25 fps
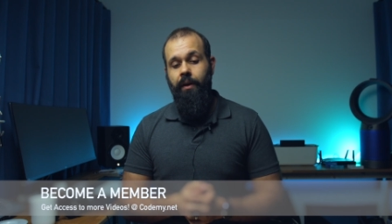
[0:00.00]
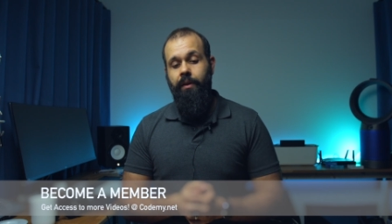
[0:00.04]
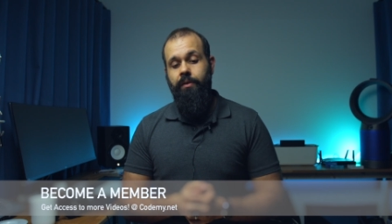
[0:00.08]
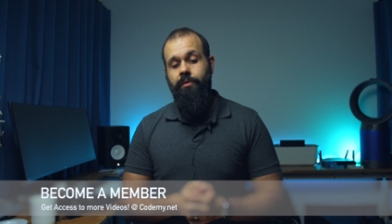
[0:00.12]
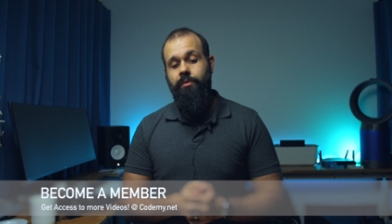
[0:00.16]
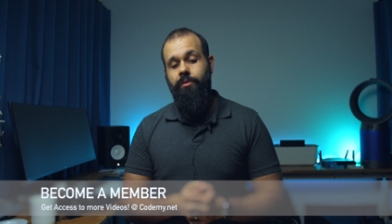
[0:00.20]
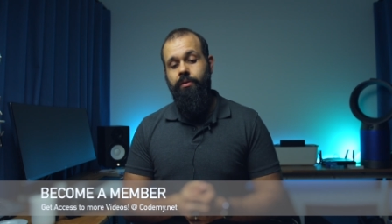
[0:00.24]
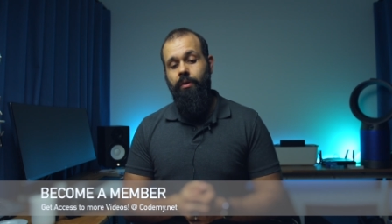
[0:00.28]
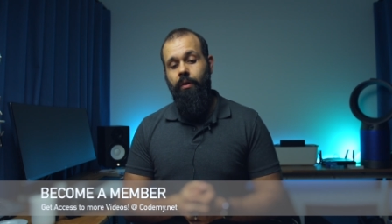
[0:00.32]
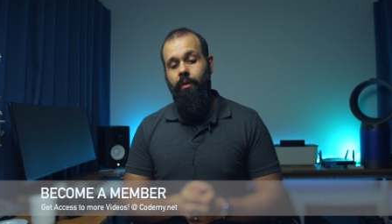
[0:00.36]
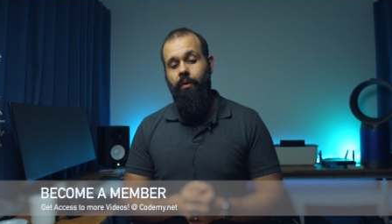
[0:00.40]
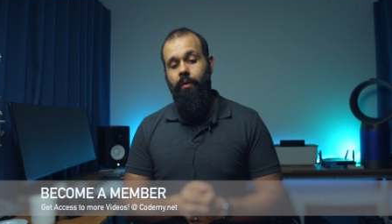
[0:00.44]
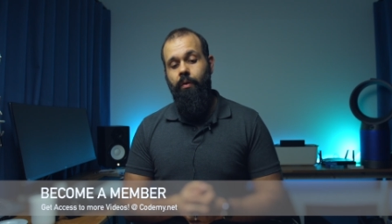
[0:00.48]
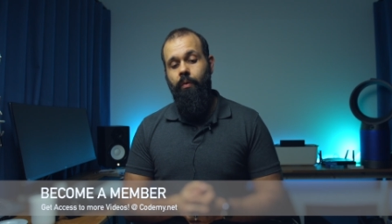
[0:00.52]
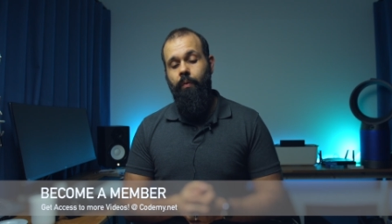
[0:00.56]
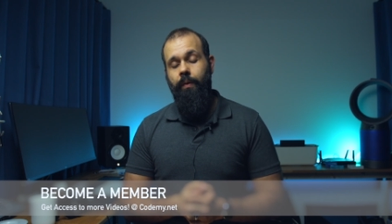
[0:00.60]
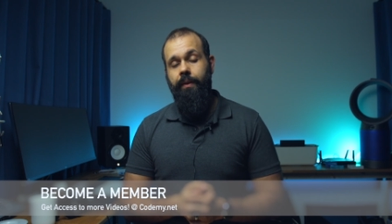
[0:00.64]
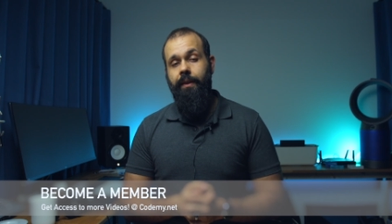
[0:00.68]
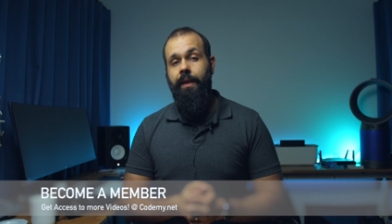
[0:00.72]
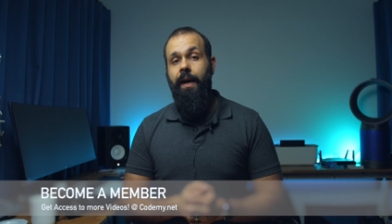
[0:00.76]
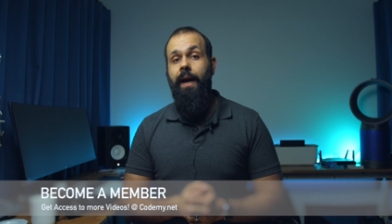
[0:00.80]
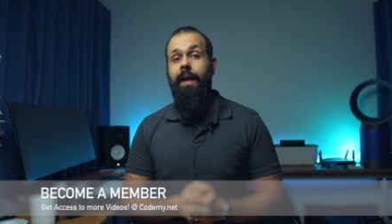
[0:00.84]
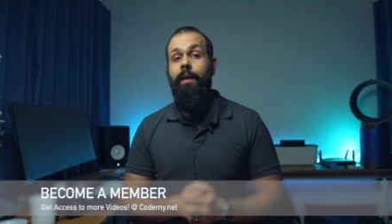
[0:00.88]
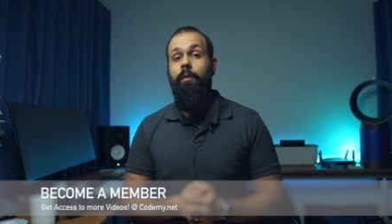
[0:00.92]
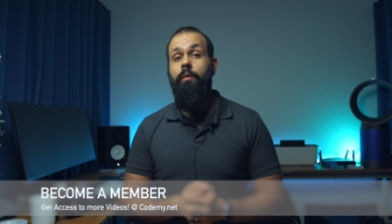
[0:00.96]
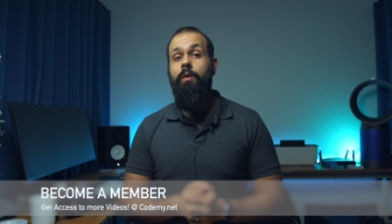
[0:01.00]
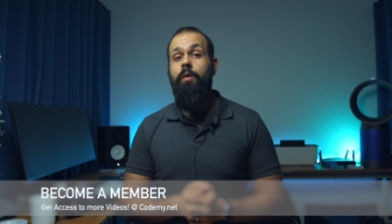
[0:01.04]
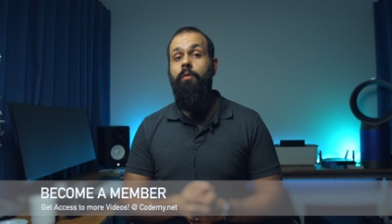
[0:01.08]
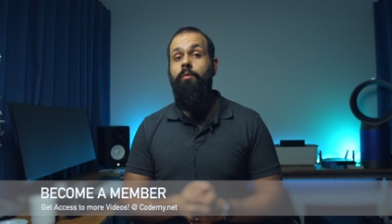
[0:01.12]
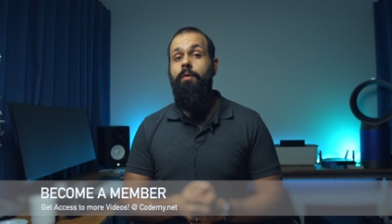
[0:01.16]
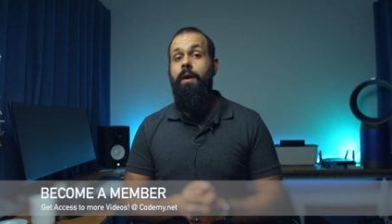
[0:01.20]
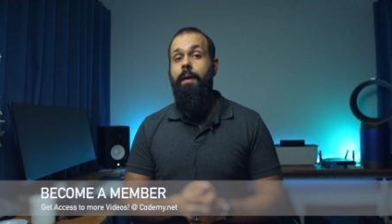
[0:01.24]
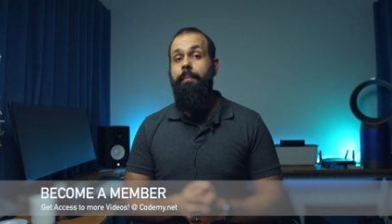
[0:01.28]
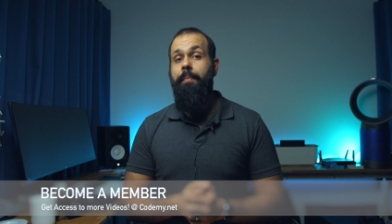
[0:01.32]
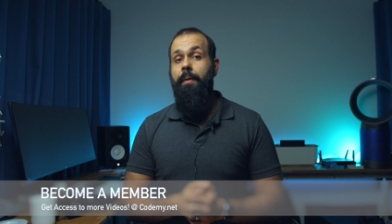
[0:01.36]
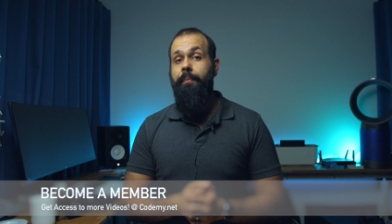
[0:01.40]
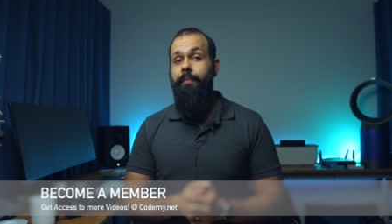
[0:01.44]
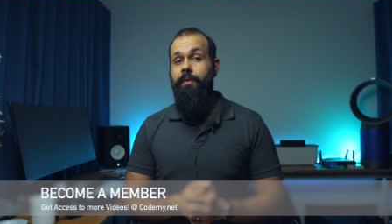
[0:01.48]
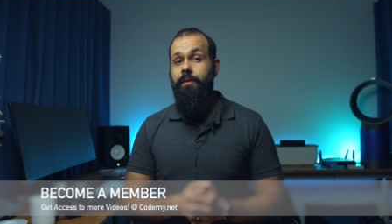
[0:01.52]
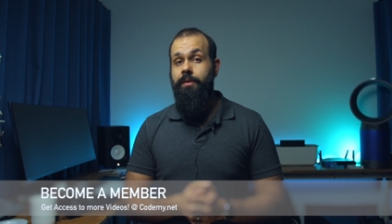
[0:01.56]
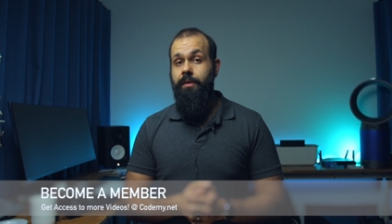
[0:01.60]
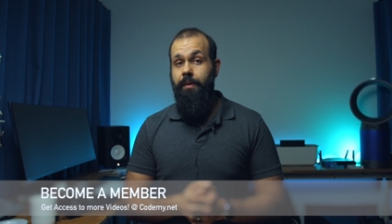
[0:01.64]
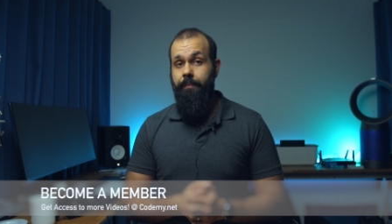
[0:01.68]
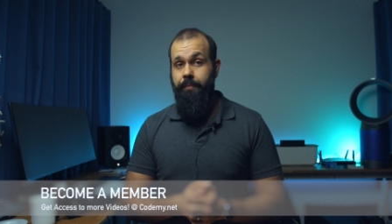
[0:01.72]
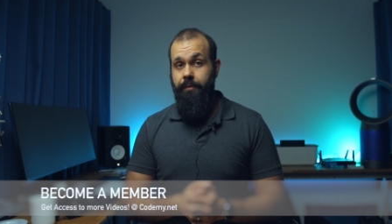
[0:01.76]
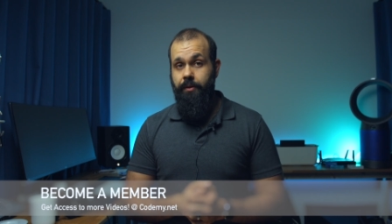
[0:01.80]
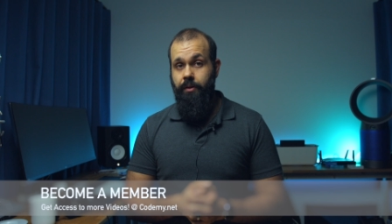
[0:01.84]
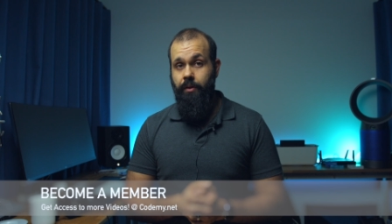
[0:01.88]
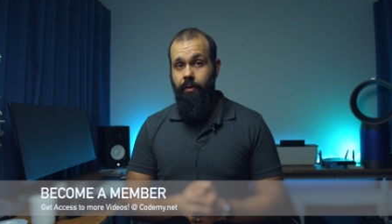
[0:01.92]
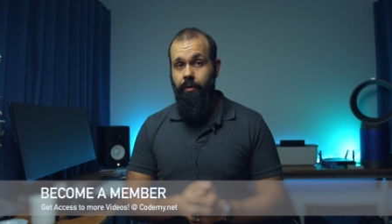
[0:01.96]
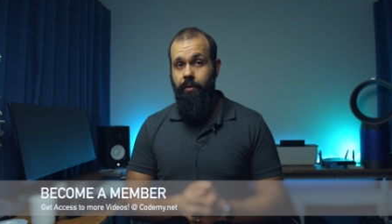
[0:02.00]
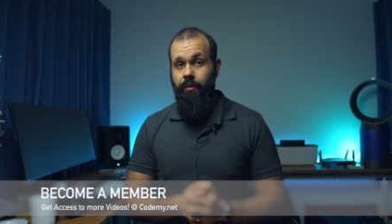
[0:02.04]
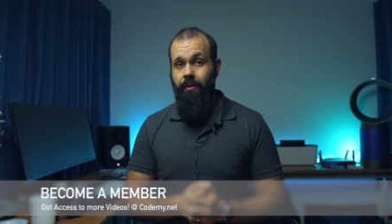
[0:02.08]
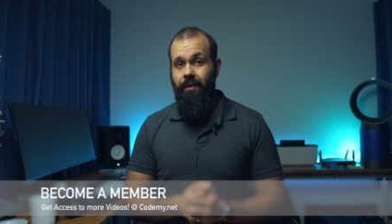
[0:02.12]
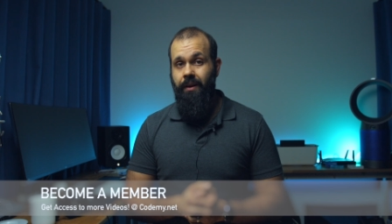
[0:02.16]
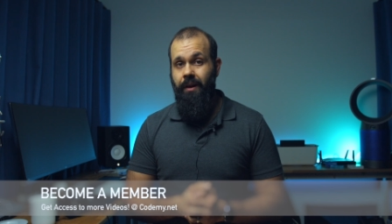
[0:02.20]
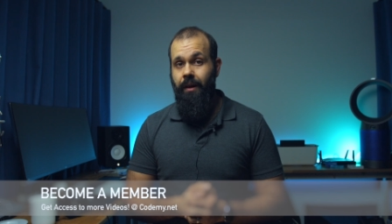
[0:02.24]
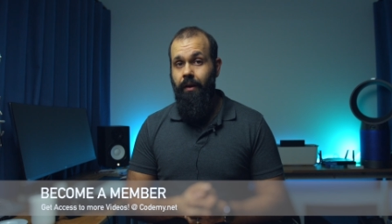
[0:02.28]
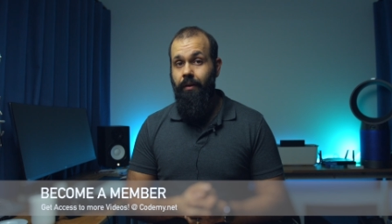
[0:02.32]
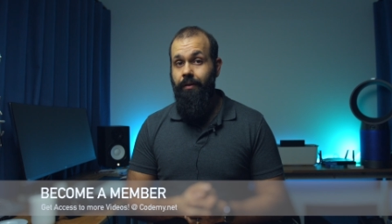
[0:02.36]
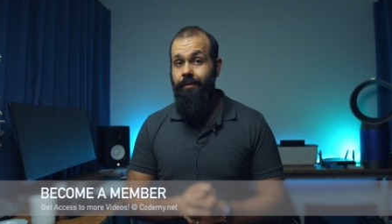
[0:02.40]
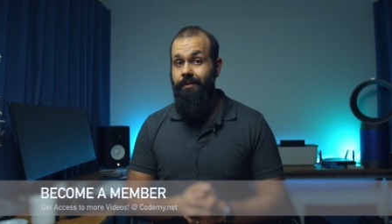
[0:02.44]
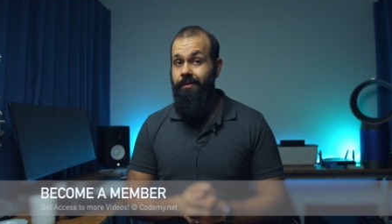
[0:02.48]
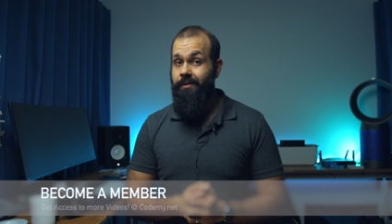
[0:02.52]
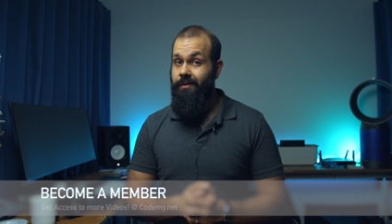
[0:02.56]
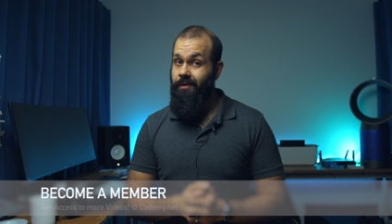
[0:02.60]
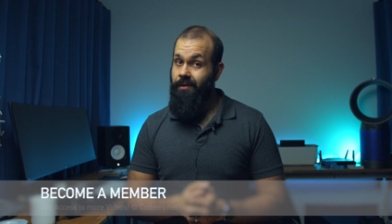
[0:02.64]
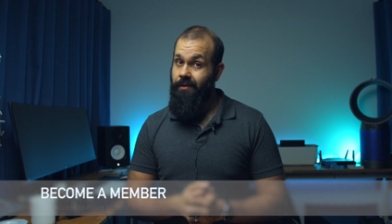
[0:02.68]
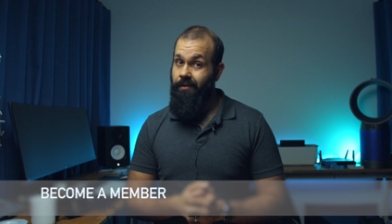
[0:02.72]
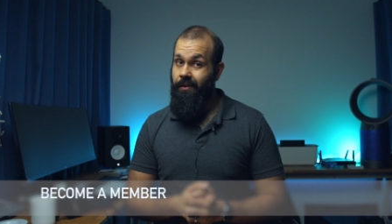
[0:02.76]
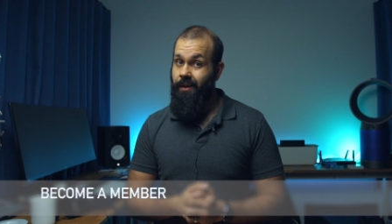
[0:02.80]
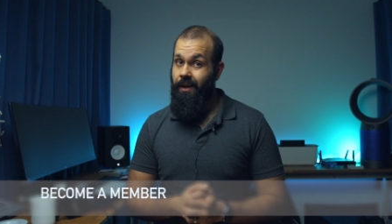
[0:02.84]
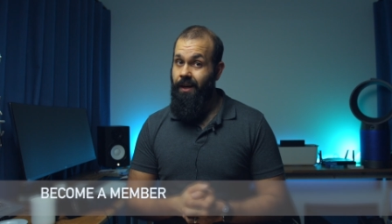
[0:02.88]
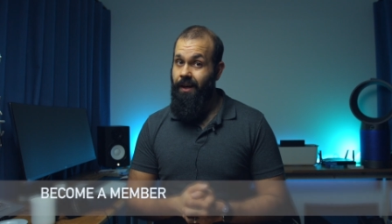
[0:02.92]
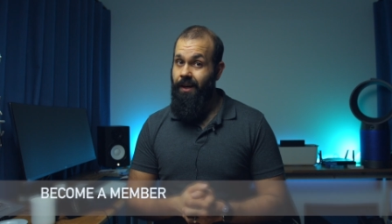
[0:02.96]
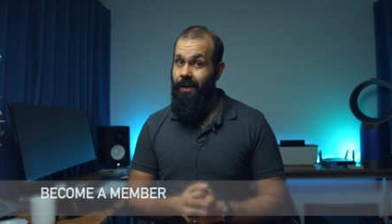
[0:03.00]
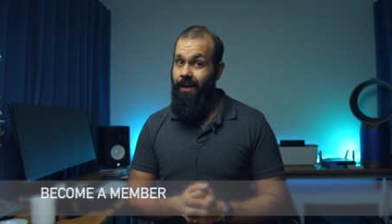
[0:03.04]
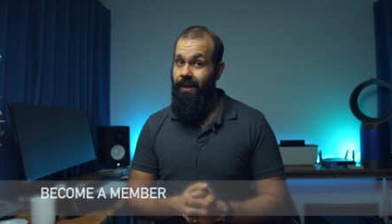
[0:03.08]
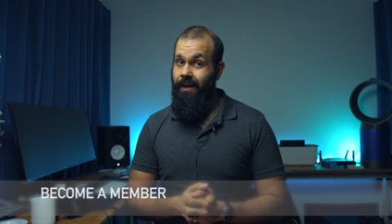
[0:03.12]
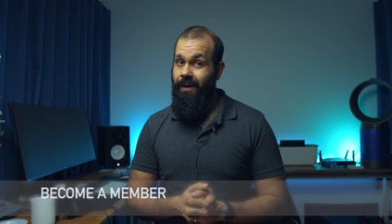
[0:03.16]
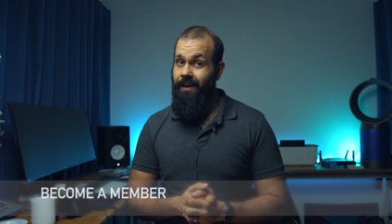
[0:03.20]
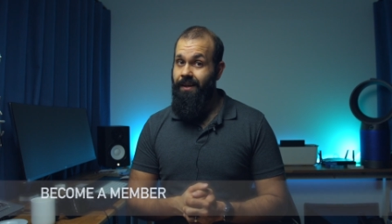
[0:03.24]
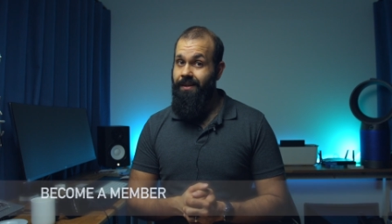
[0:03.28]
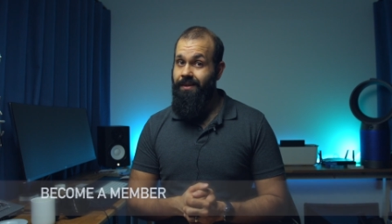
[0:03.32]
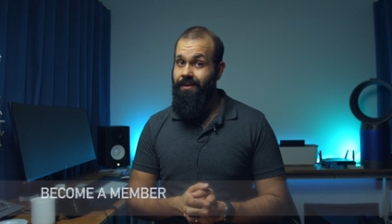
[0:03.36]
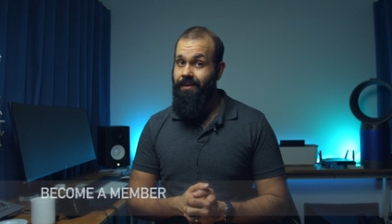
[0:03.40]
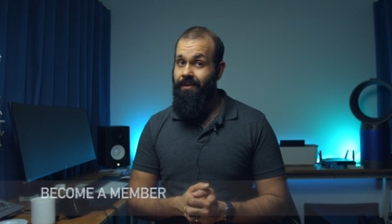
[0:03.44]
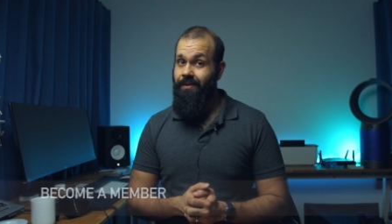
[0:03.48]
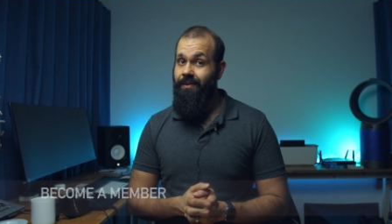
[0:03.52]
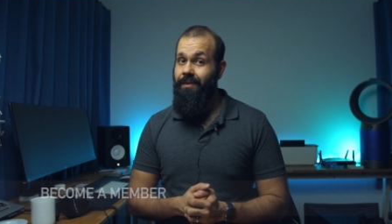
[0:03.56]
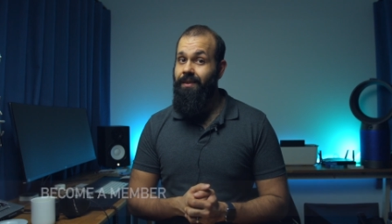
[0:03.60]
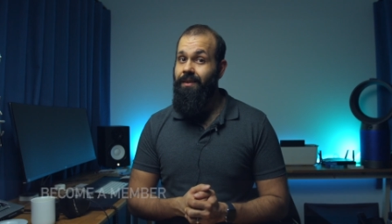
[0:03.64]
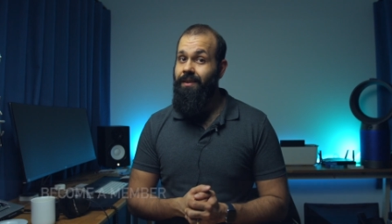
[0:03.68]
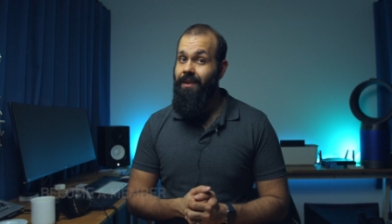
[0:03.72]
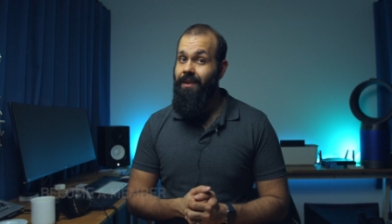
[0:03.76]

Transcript: So with that, I want to wrap up this episode. I'll see you guys in the